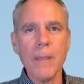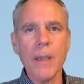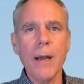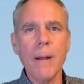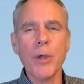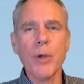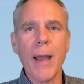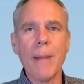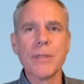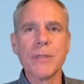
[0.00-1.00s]
Note
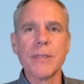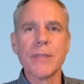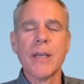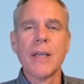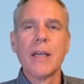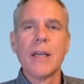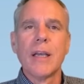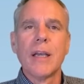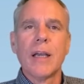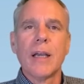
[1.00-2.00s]
absences.
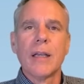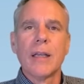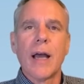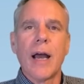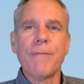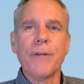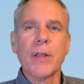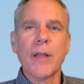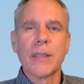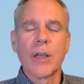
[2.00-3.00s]
I feel
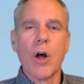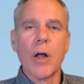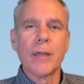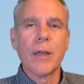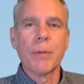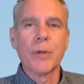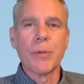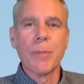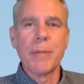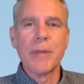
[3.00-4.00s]
like the call out numbers are
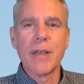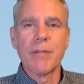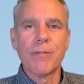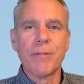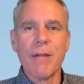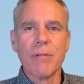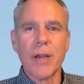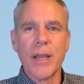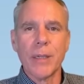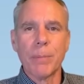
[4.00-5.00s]
maybe 75 or
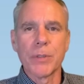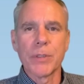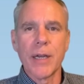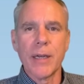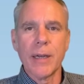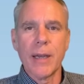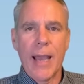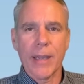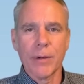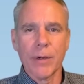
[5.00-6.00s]
80%
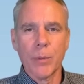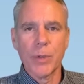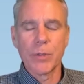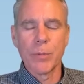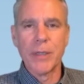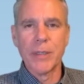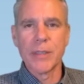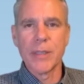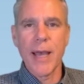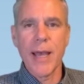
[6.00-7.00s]
accurate, which means
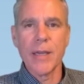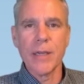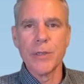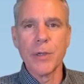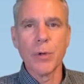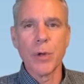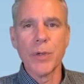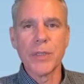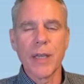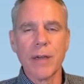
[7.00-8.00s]
that you don't
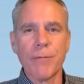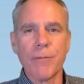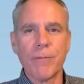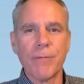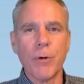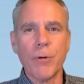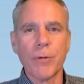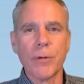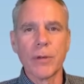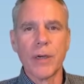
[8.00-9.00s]
always get a full
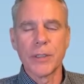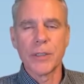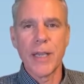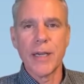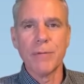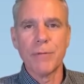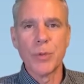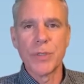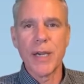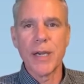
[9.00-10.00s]
understanding of
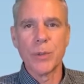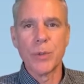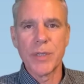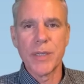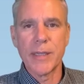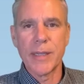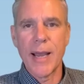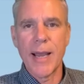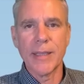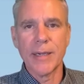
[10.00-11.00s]
who's there and who's
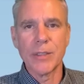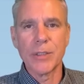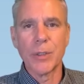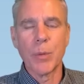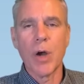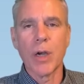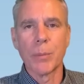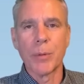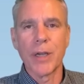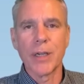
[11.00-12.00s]
not there until you walk the
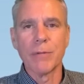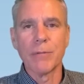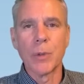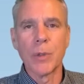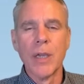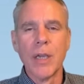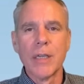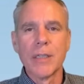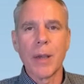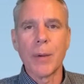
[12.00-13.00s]
production floor.
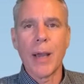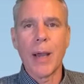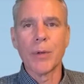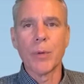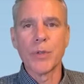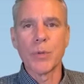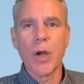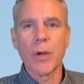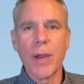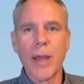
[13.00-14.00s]
So I would always
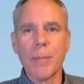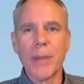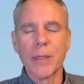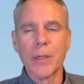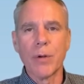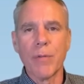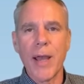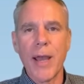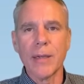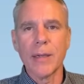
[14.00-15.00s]
walk around and make note of
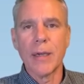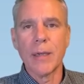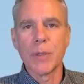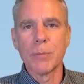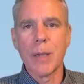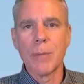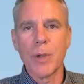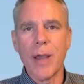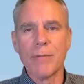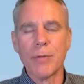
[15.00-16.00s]
that. Sometimes you
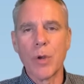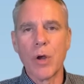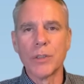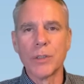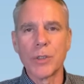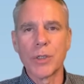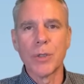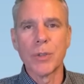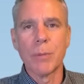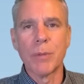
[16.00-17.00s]
have no call, no
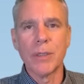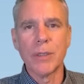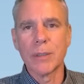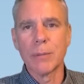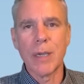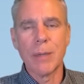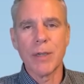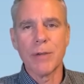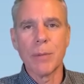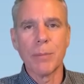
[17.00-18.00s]
show. Sometimes you
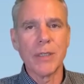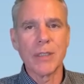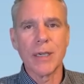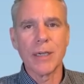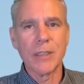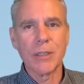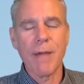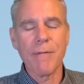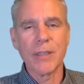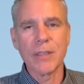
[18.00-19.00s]
have somebody stuck in
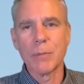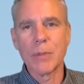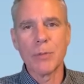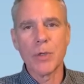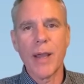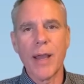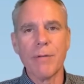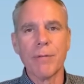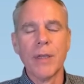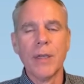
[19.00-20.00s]
traffic. Sometimes you have